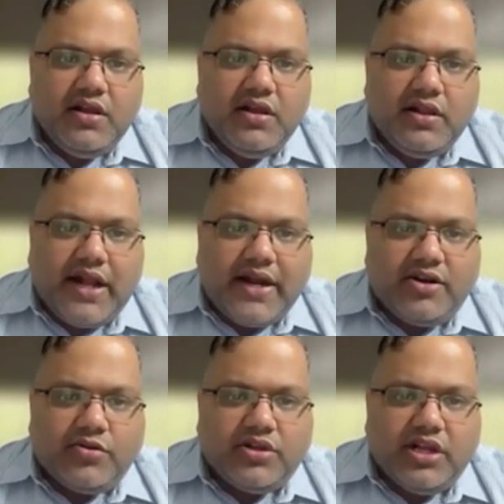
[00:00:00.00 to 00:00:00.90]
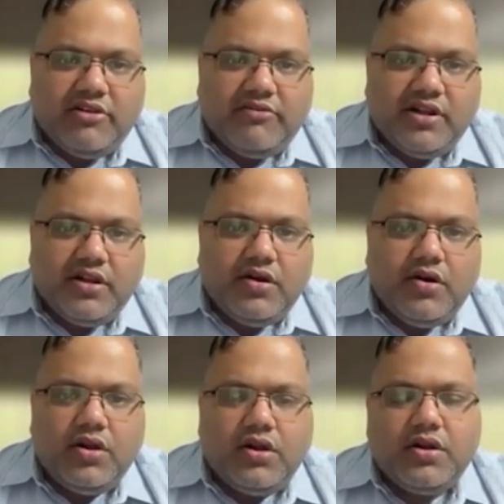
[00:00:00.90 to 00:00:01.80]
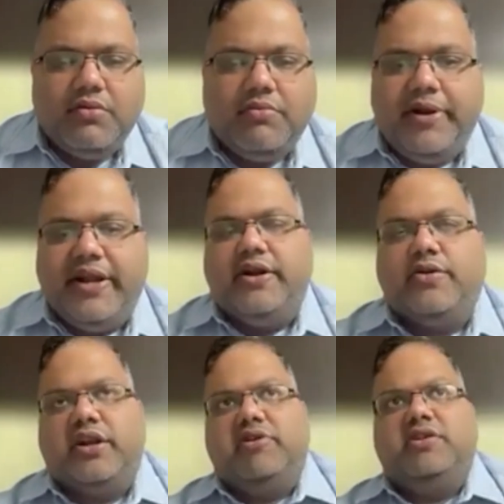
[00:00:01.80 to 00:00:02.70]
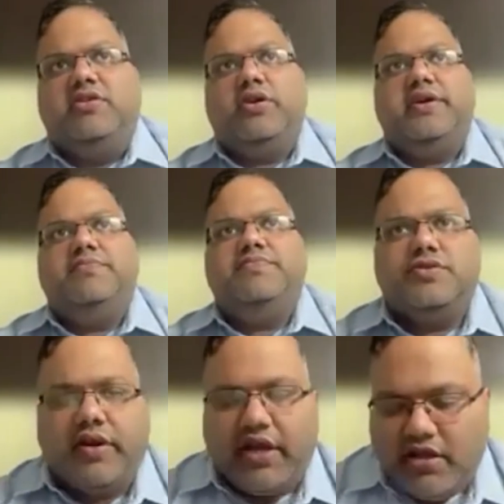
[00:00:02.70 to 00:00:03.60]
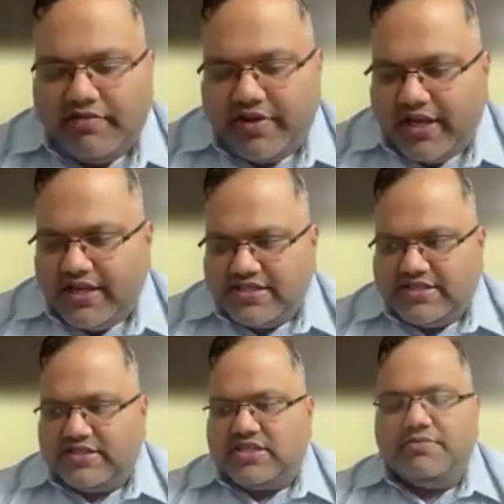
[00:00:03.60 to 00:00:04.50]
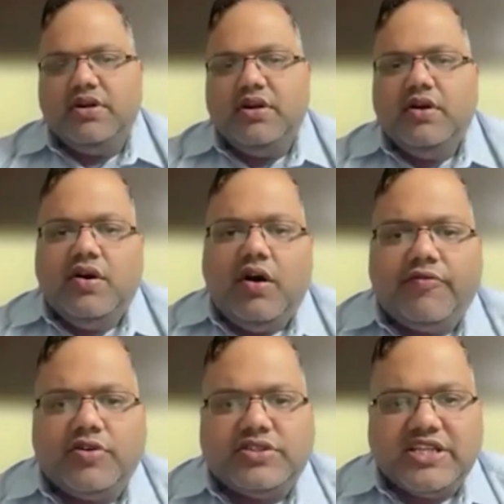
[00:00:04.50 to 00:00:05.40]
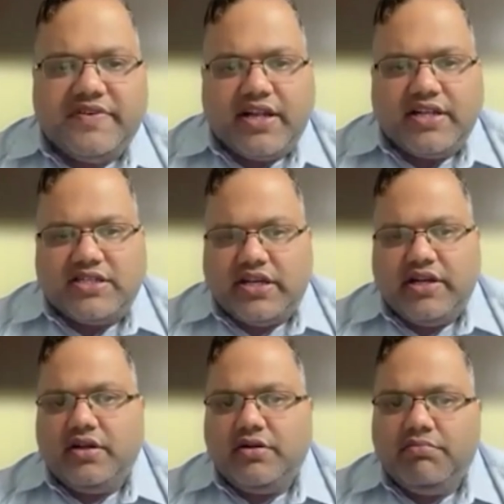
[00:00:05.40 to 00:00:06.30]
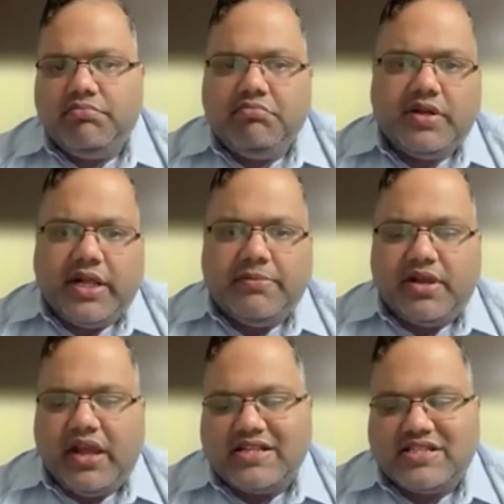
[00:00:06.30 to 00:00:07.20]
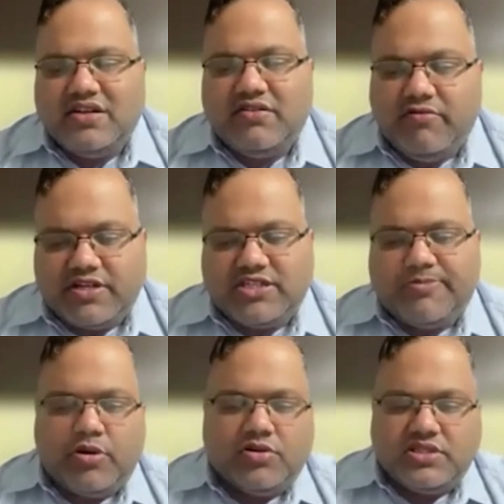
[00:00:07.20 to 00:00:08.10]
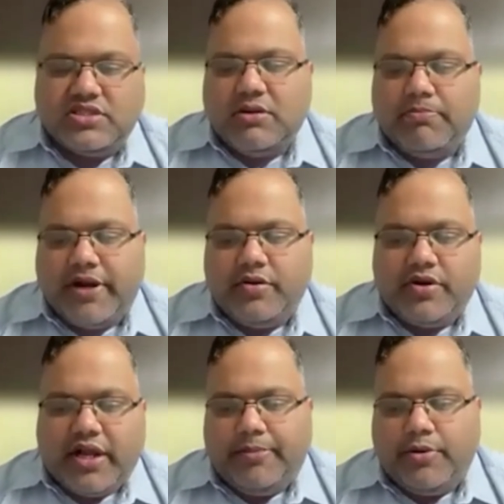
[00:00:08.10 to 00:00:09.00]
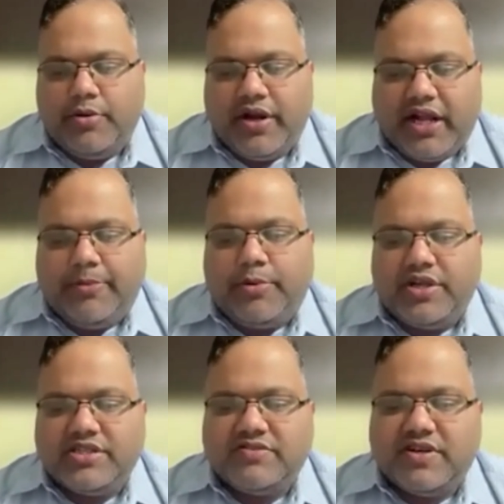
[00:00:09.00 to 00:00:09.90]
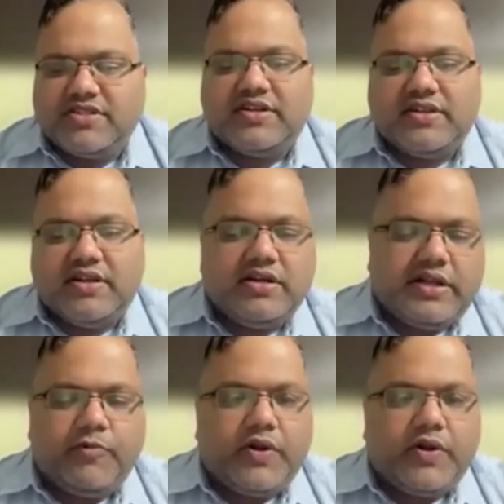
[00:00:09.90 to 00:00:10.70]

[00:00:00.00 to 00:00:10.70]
lateral to the level, or medial to the level. Okay. So, again, a very easy system. Of course, as we understand, type 3 has the worst prognosis compared to type 2, and type 2 has worse than type